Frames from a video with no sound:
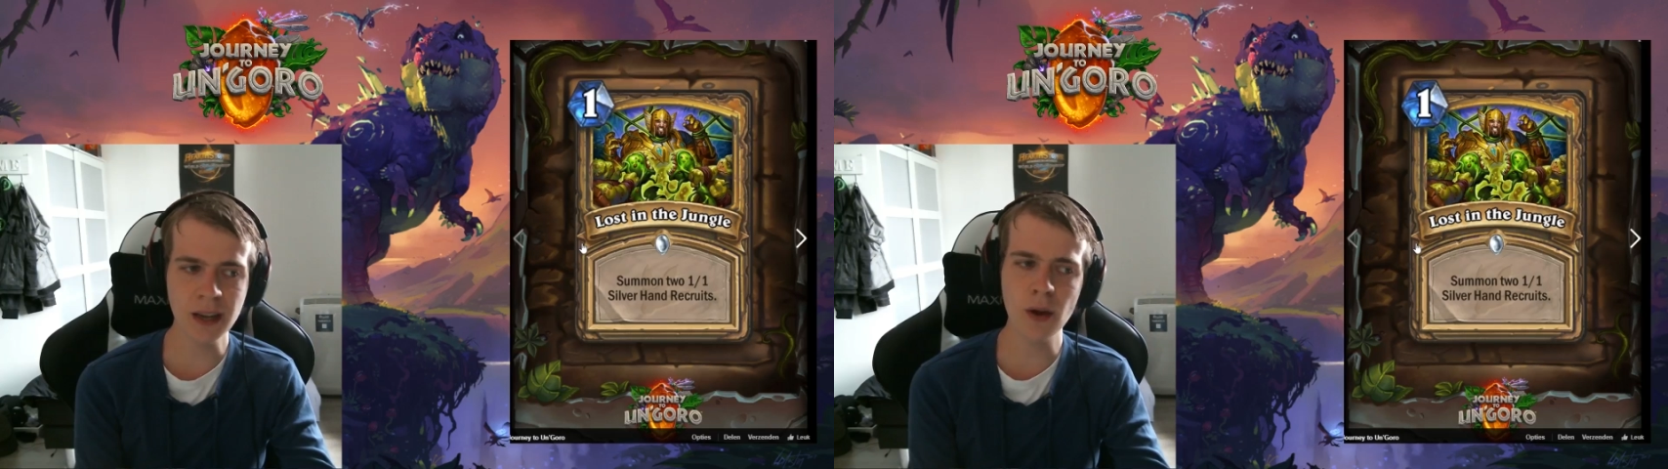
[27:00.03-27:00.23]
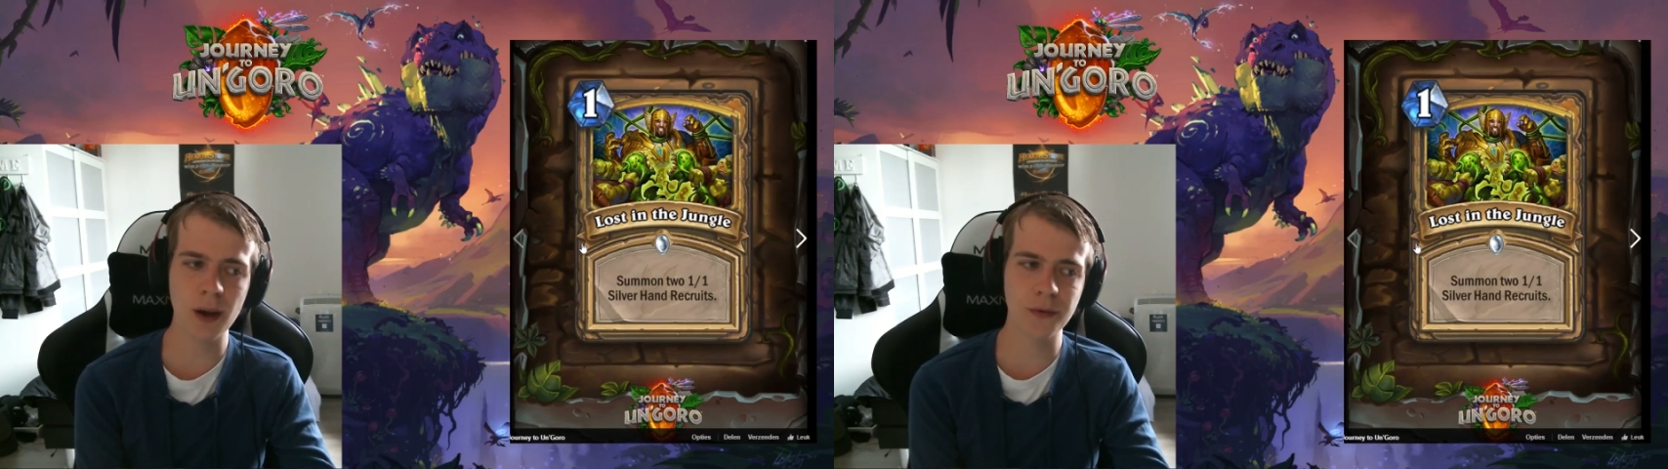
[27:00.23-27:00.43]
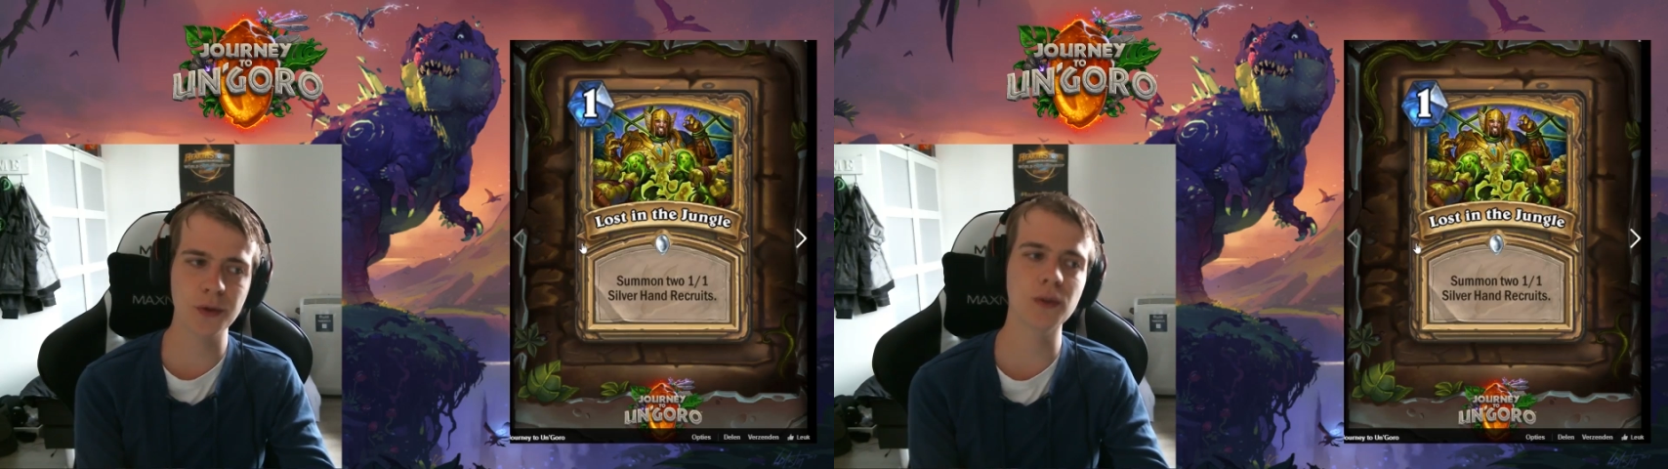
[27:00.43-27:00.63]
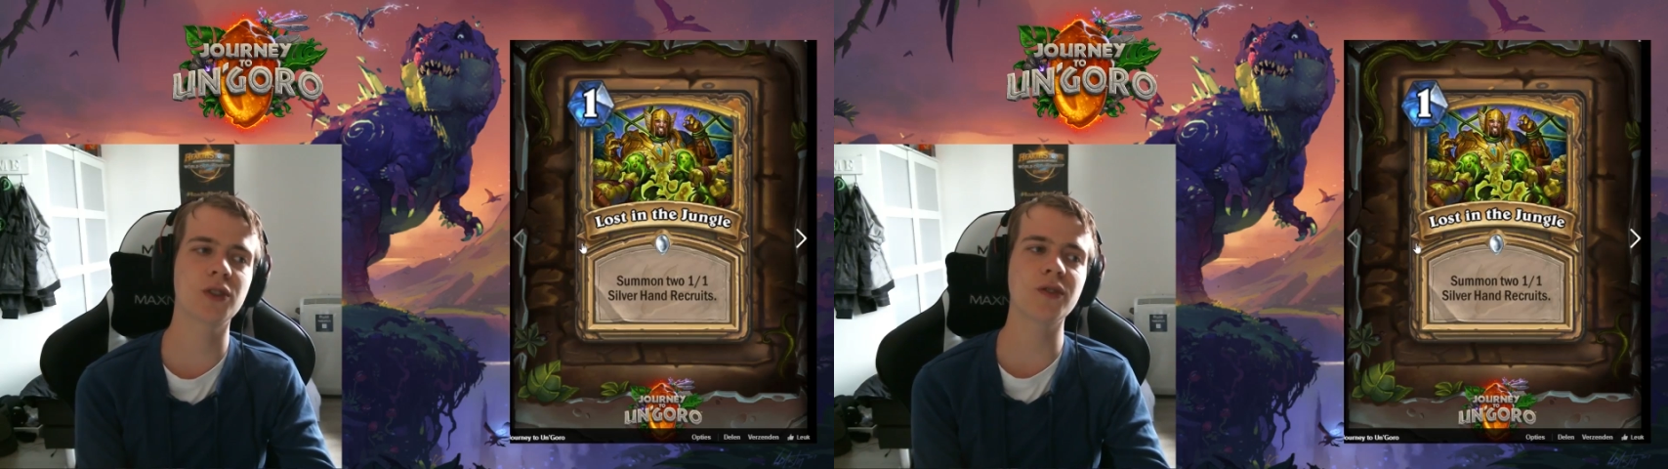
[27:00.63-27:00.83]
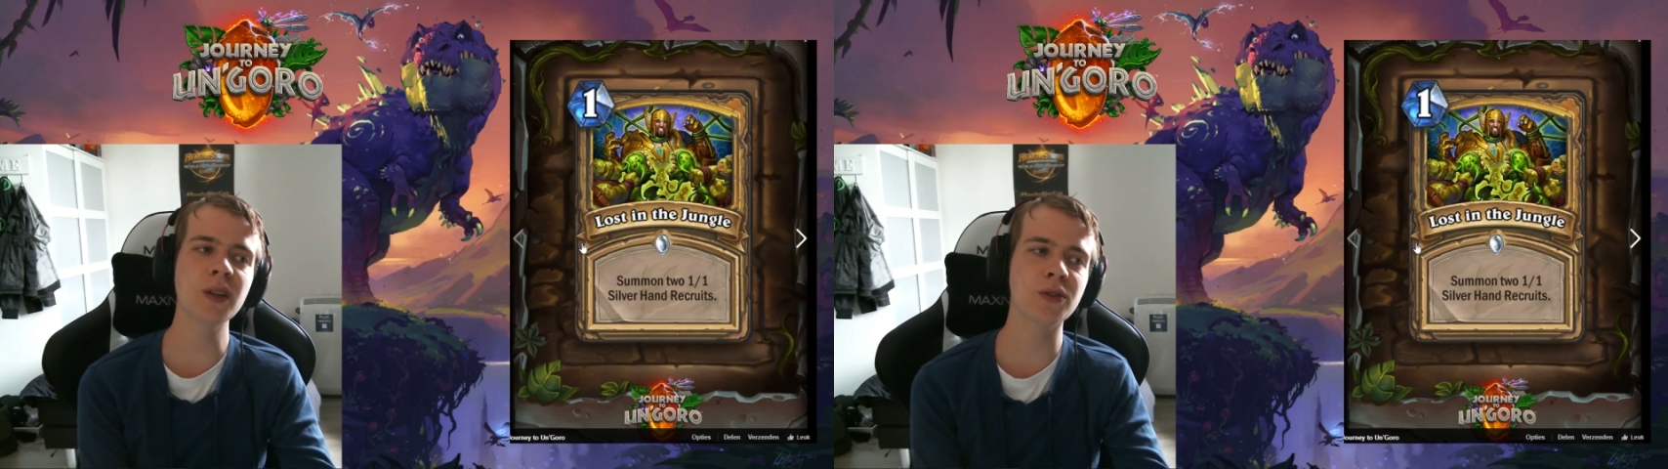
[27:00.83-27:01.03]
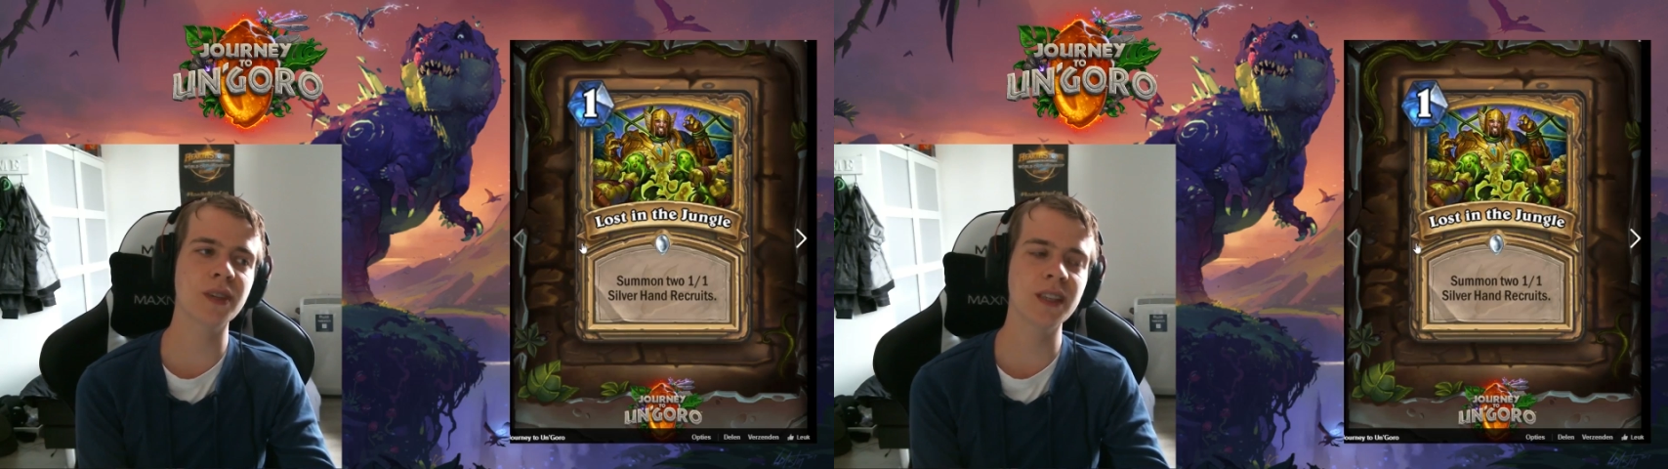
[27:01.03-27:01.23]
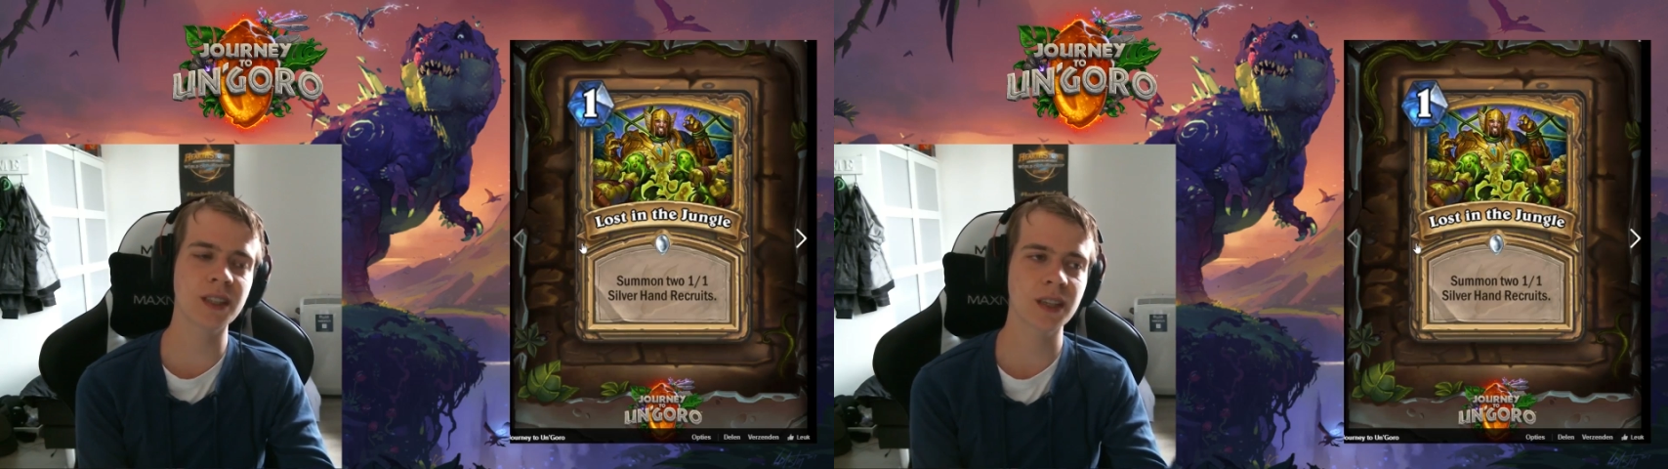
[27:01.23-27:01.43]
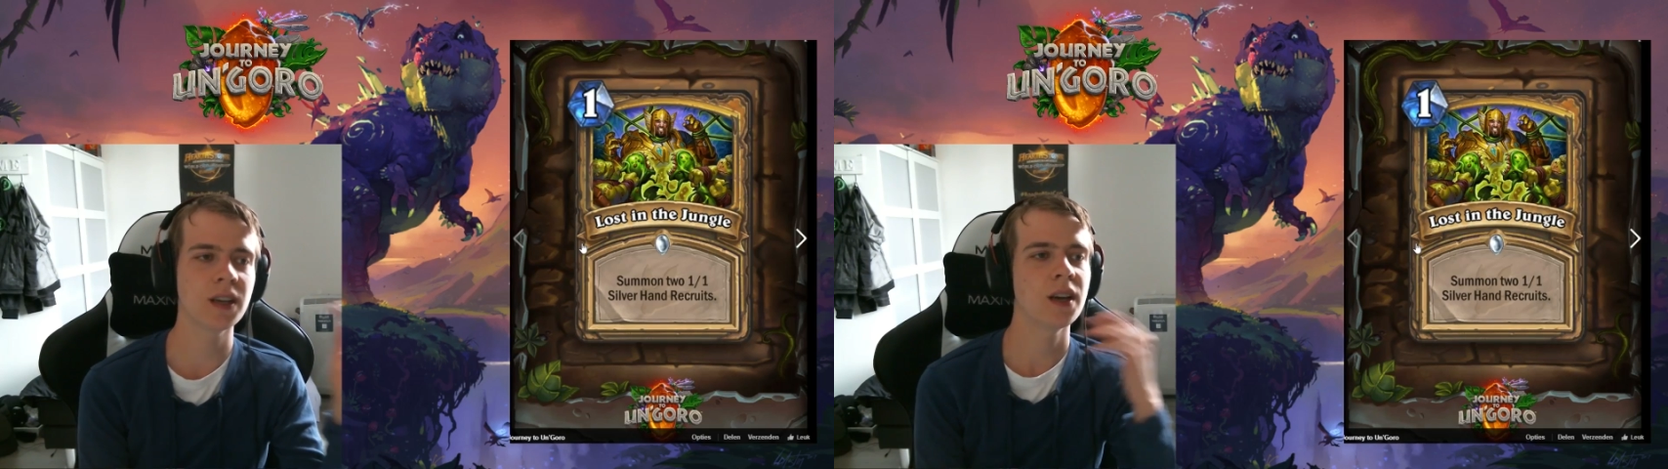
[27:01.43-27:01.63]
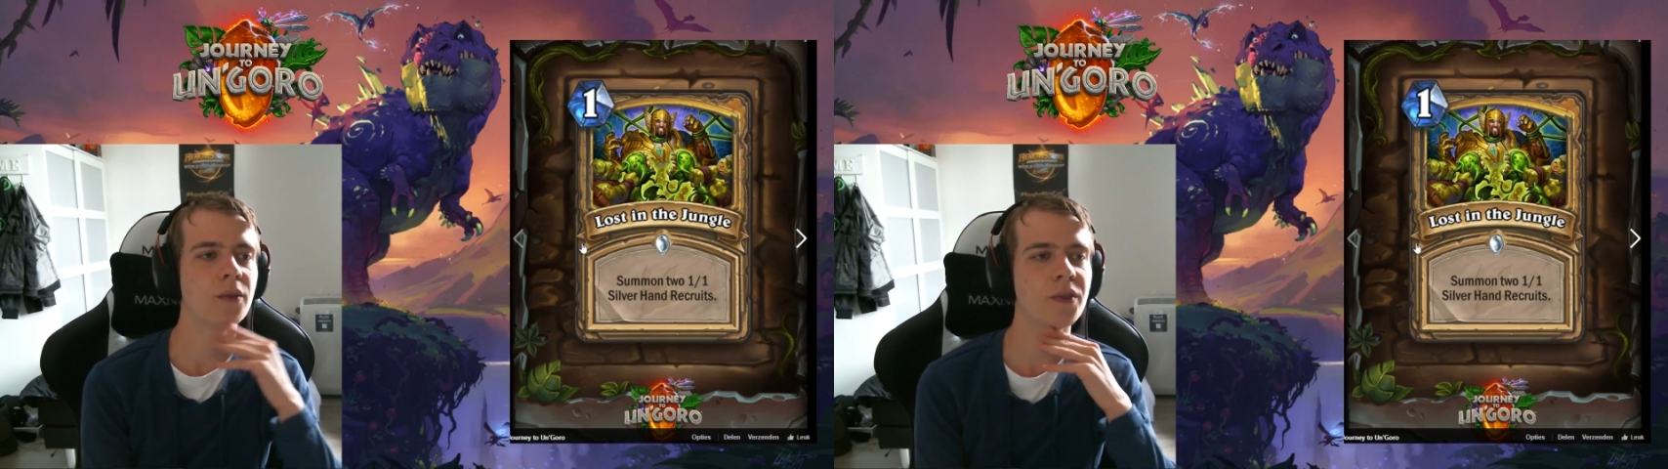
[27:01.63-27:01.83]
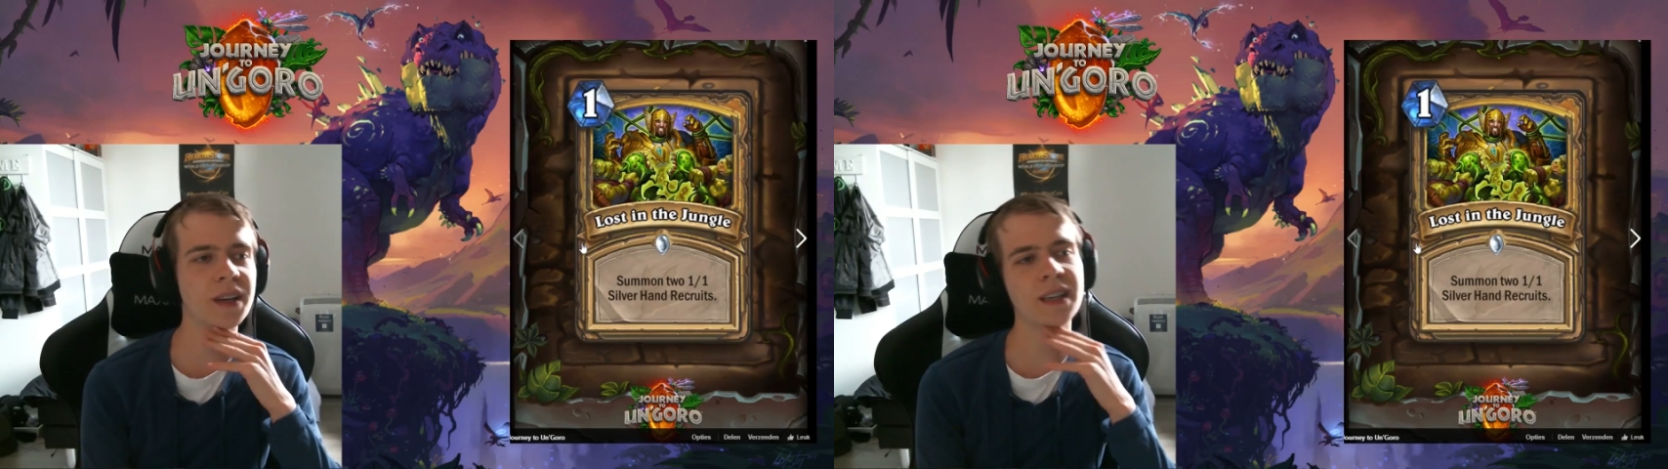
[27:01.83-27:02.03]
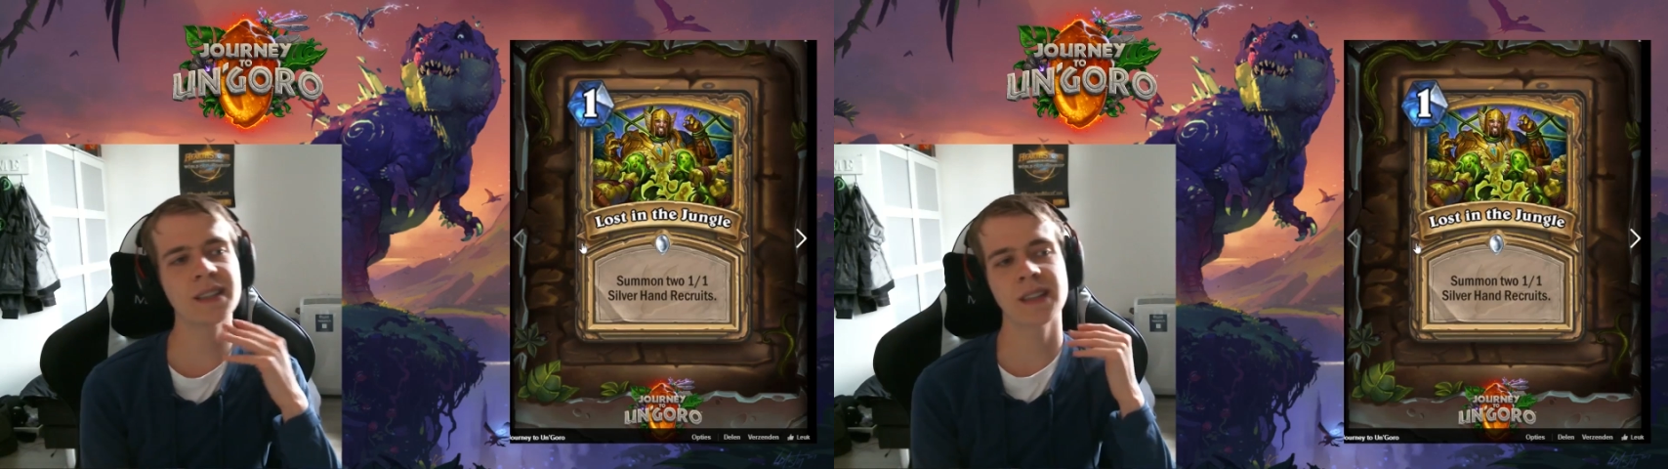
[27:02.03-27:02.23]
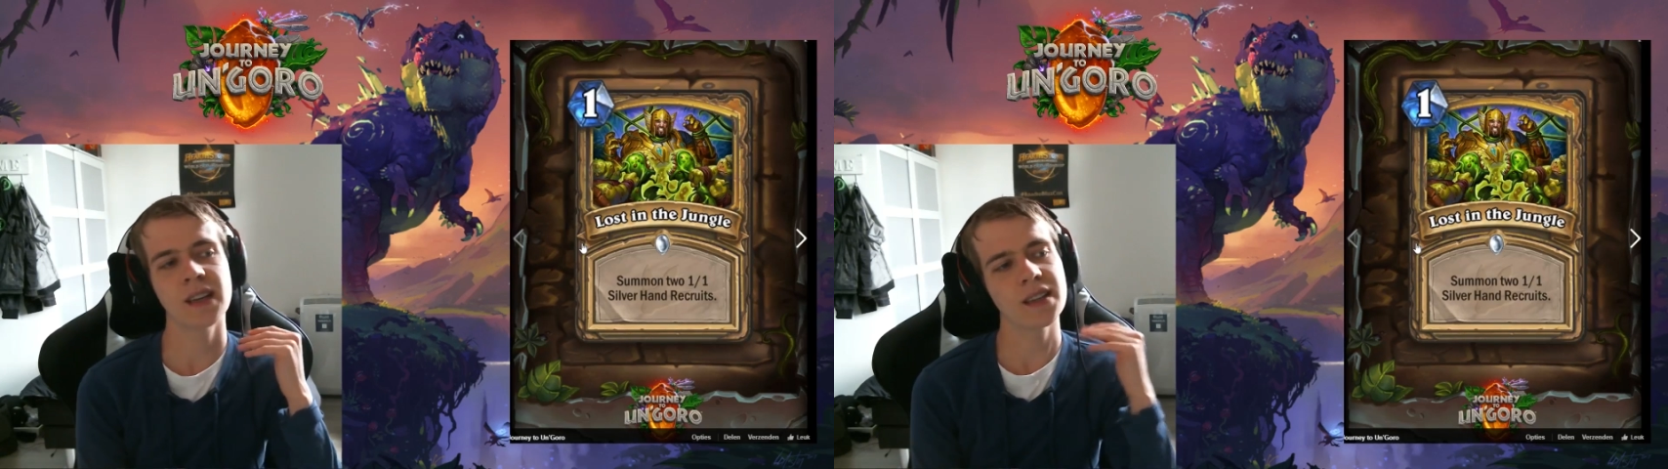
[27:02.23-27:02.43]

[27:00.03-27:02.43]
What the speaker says: you have 2 3/3s with it.